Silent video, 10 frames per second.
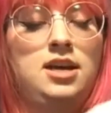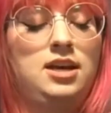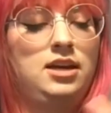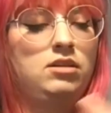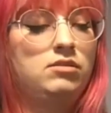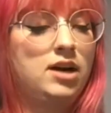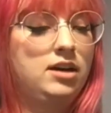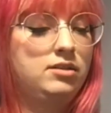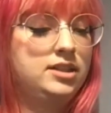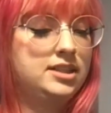And I know I
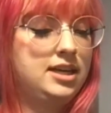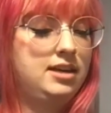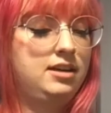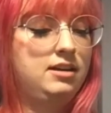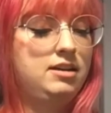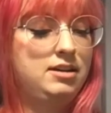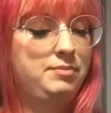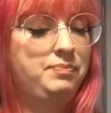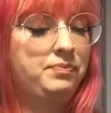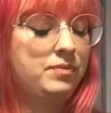always
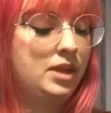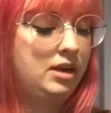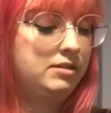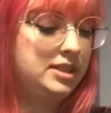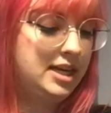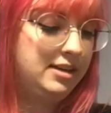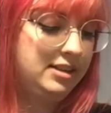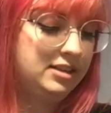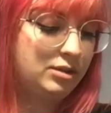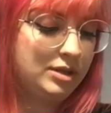had
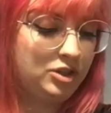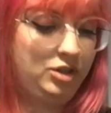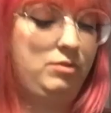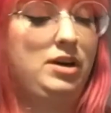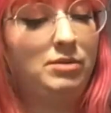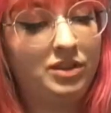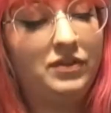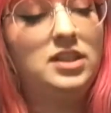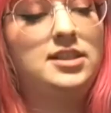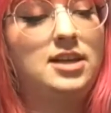this question when I was
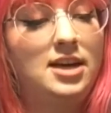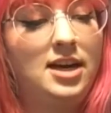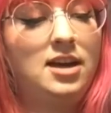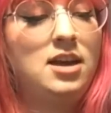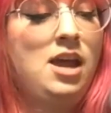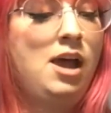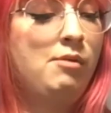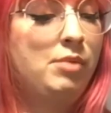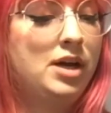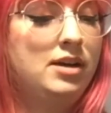first starting,
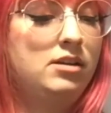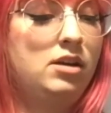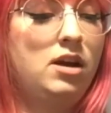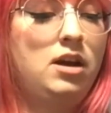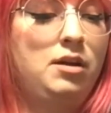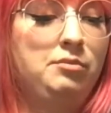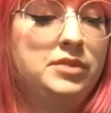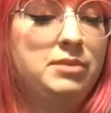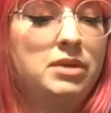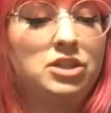but
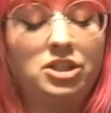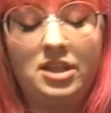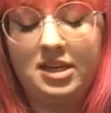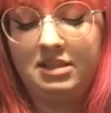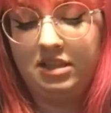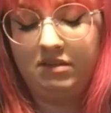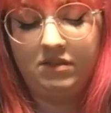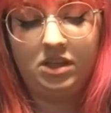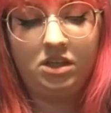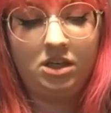to make sure that it's
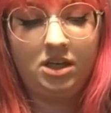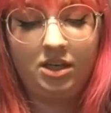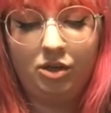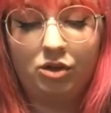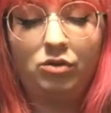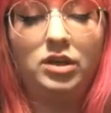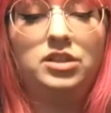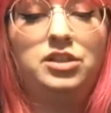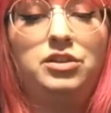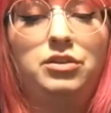even, you're
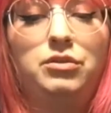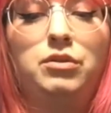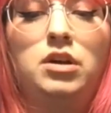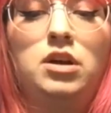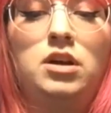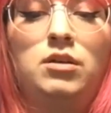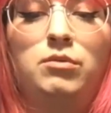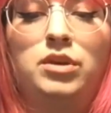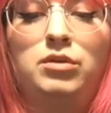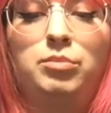going to,
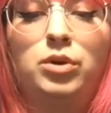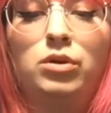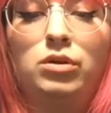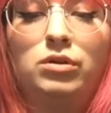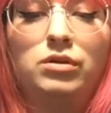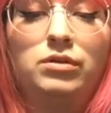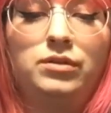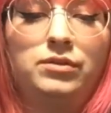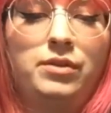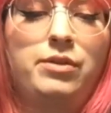when you pull
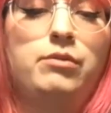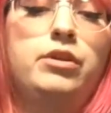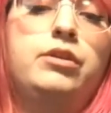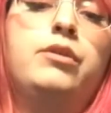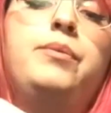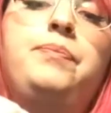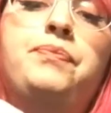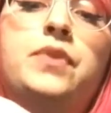through,